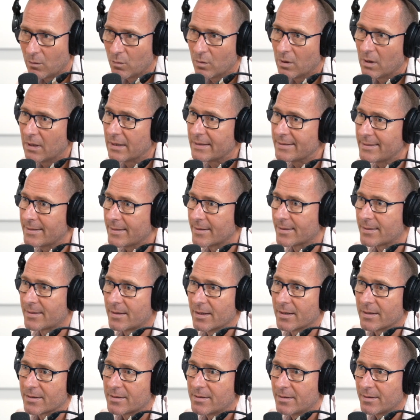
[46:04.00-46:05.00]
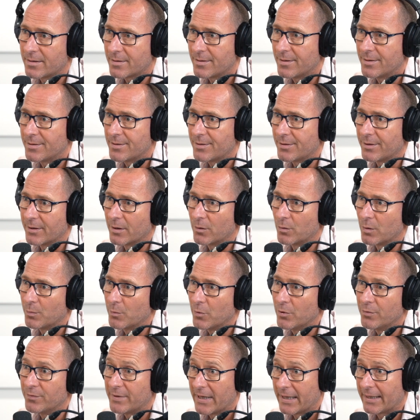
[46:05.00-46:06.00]
Well, as discussed, six years ago we
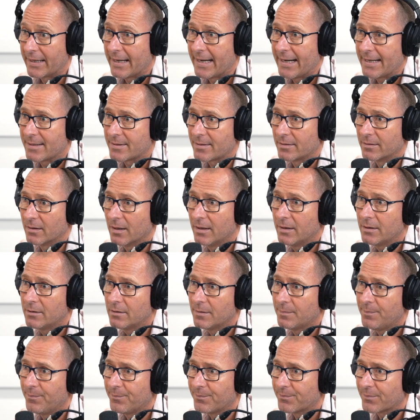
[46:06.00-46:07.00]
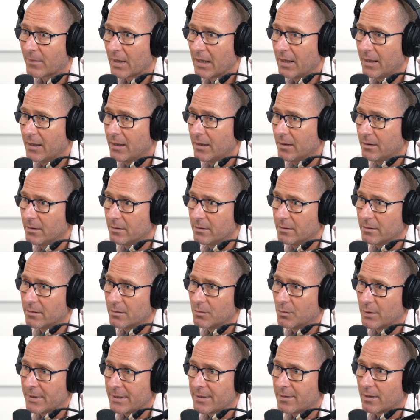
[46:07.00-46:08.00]
moved out of house and land mm. and
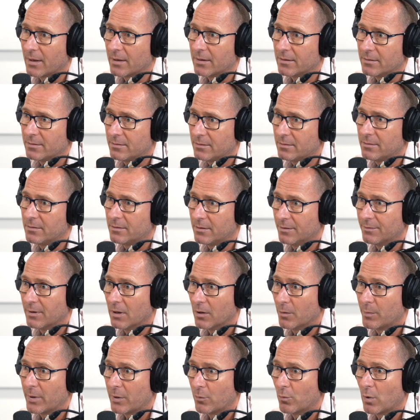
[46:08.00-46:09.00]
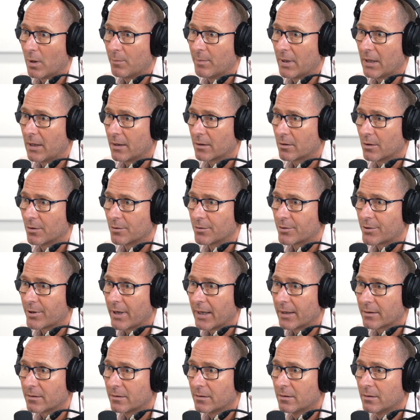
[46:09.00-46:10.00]
we started developing one part
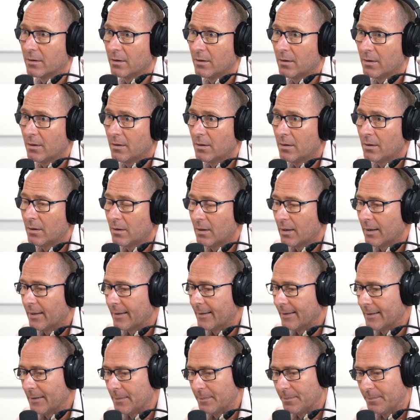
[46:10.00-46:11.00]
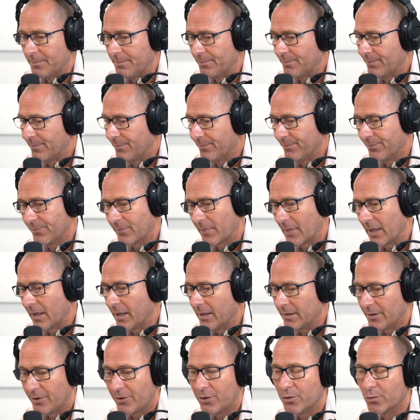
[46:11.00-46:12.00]
contract. Um,
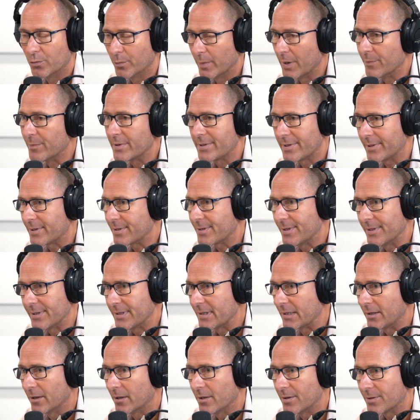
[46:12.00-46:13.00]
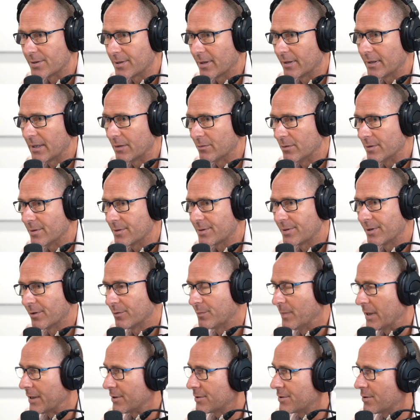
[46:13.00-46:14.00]
and you remember six years ago, yeah, yeah. so that was
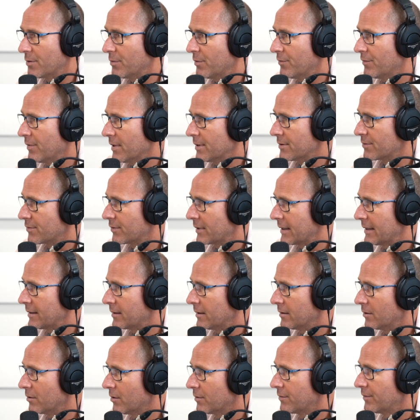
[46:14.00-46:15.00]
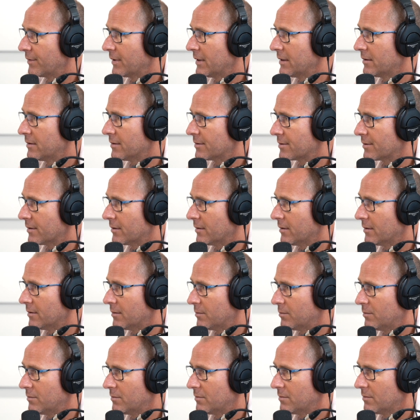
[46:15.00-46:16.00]
self-managed super funds were kicking off then. It's
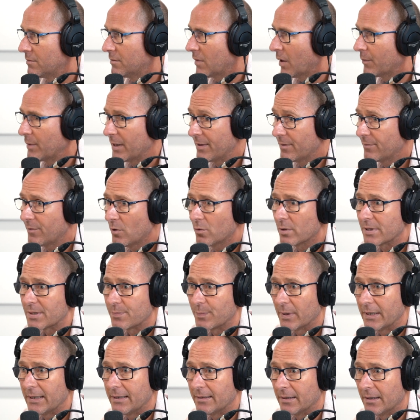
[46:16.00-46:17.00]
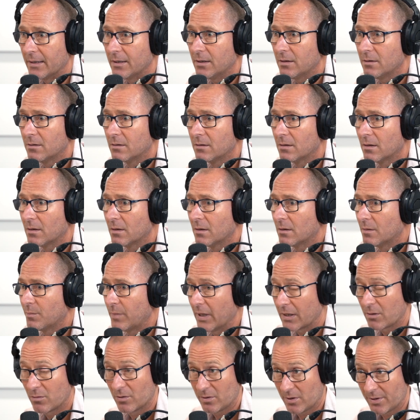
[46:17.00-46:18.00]
a, I mean, they've always been there. Yeah.
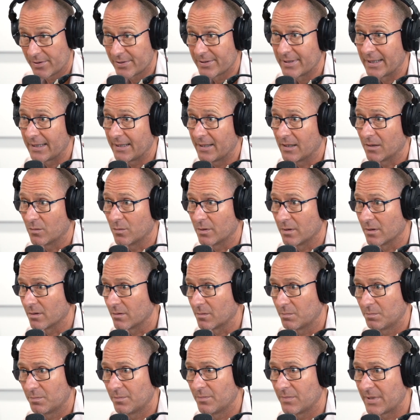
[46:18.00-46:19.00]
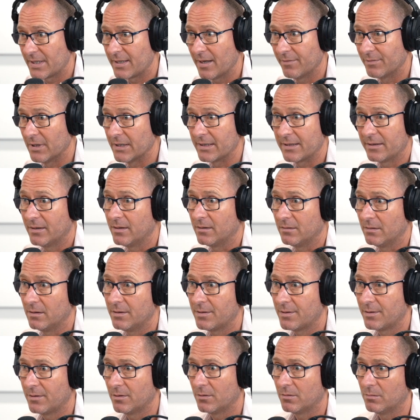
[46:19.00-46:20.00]
Back when I was an accountant, when I was 17,
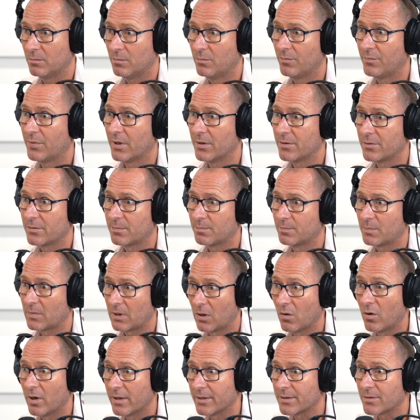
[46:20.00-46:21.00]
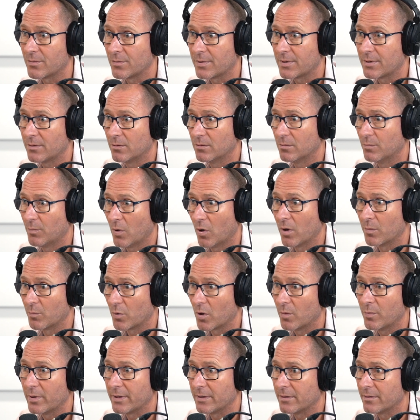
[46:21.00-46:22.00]
you still those clients were still buying
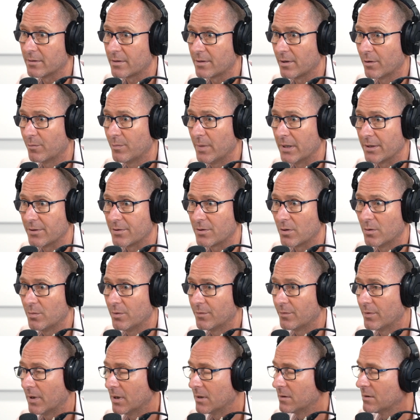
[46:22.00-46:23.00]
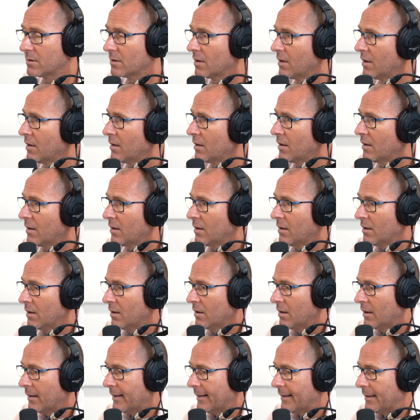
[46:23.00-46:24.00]
property in self-managed yep. super funds.
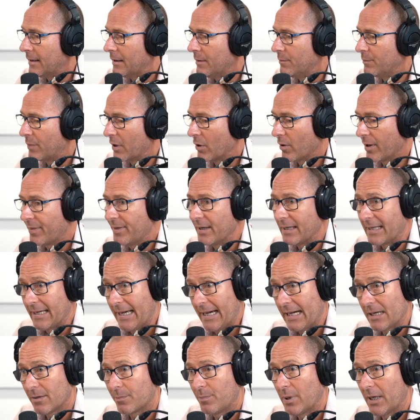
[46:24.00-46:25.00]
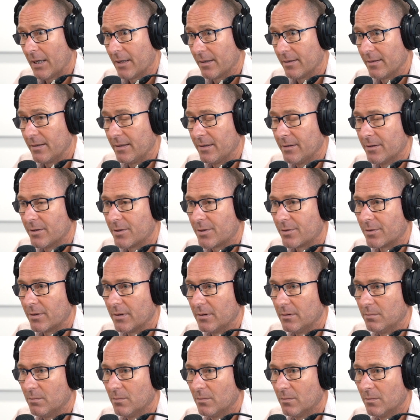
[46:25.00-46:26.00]
Um, but I think our part of the
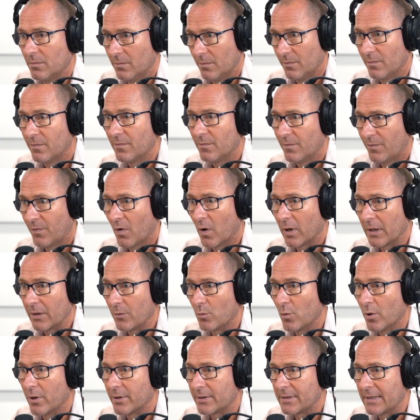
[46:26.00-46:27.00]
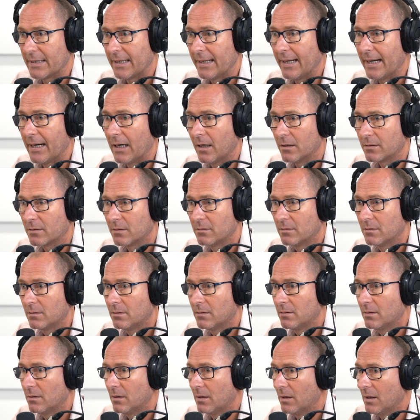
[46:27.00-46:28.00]
industry finally worked it out.
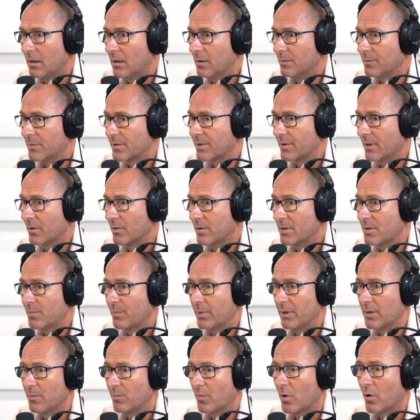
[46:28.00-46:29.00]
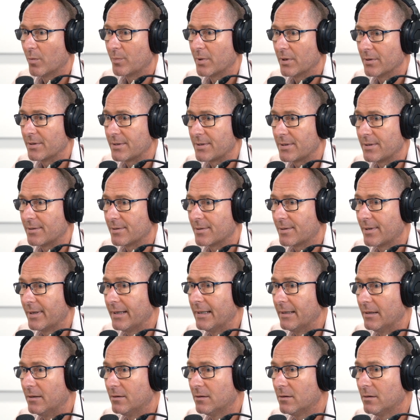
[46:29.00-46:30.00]
Um, so it's been popular since
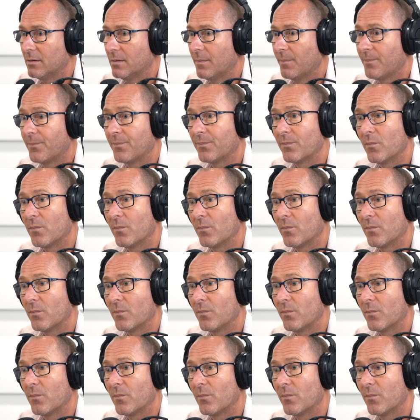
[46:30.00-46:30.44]
then,